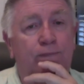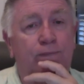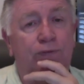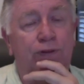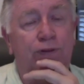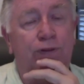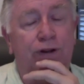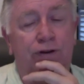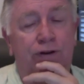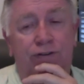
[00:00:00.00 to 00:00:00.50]

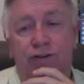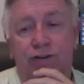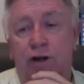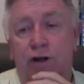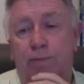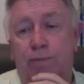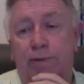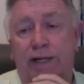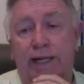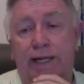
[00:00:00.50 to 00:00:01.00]
There's no
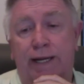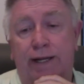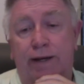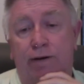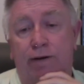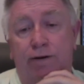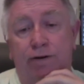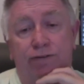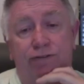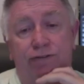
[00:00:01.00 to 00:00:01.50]

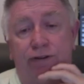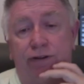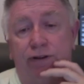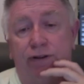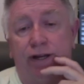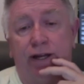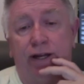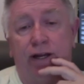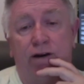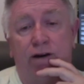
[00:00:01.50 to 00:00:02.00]
beginners
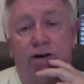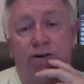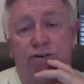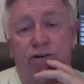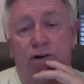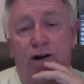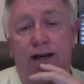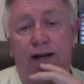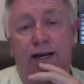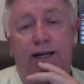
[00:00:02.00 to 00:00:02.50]
in our
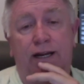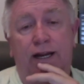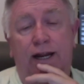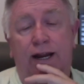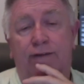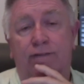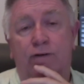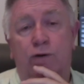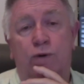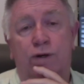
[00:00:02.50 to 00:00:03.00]
training.
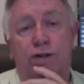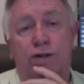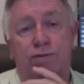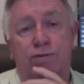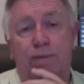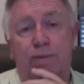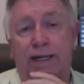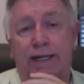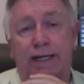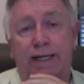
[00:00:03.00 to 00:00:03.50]
Everyone's
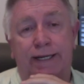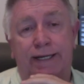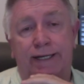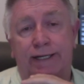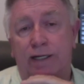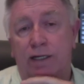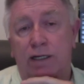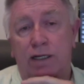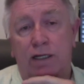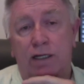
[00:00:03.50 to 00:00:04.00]
beginning.
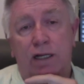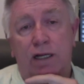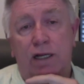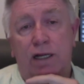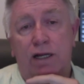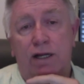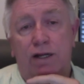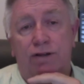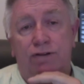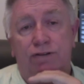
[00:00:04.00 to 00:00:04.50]

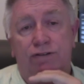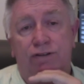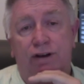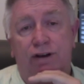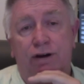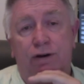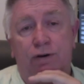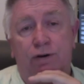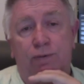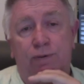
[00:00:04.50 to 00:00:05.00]

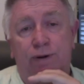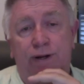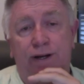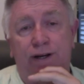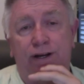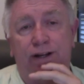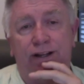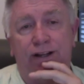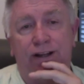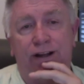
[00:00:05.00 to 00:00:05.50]
So
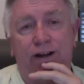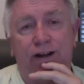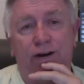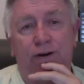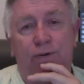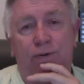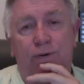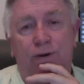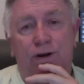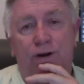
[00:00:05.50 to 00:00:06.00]
we, you
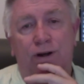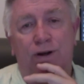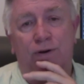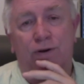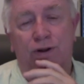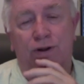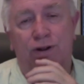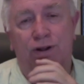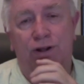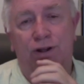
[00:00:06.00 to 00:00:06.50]
know,
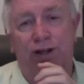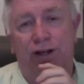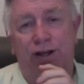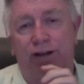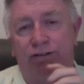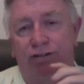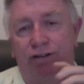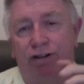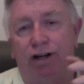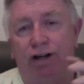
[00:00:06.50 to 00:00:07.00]

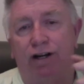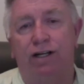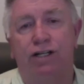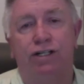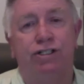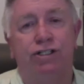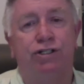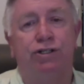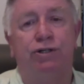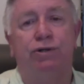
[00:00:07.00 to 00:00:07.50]
as long as
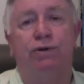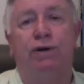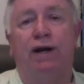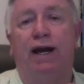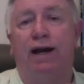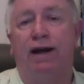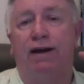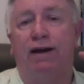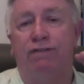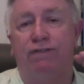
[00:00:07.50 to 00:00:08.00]
you
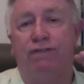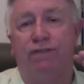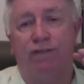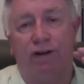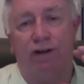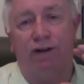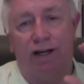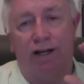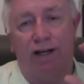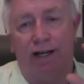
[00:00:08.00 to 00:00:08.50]
have
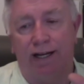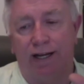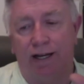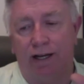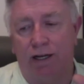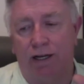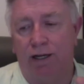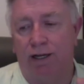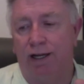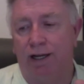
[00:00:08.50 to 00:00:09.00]

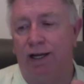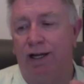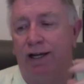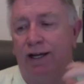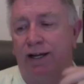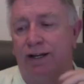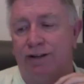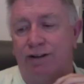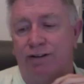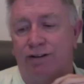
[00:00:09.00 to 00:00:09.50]

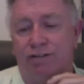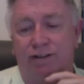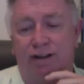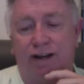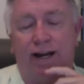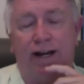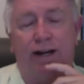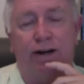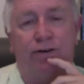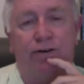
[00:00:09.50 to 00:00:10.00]
a
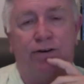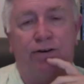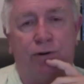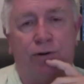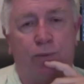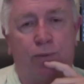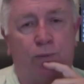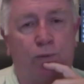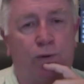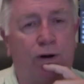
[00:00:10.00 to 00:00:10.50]
desire to
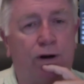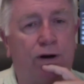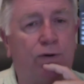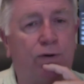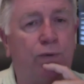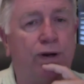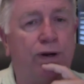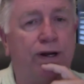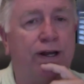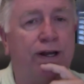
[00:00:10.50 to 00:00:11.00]
work
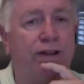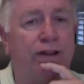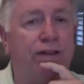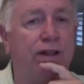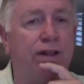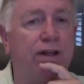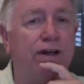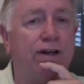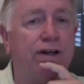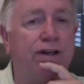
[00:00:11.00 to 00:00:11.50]
with
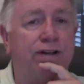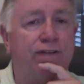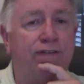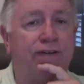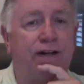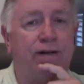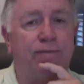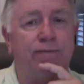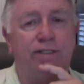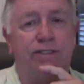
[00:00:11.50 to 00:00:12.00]

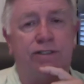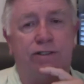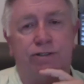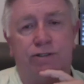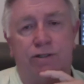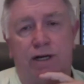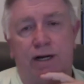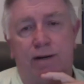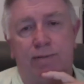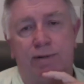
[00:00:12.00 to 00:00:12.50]
developmental
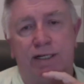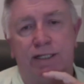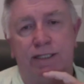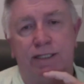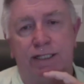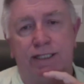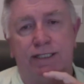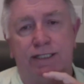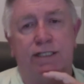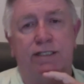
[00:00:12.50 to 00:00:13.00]
trauma, and
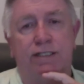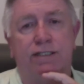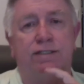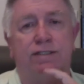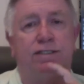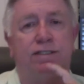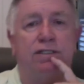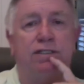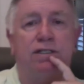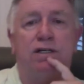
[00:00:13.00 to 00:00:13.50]
this
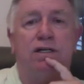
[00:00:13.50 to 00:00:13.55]
is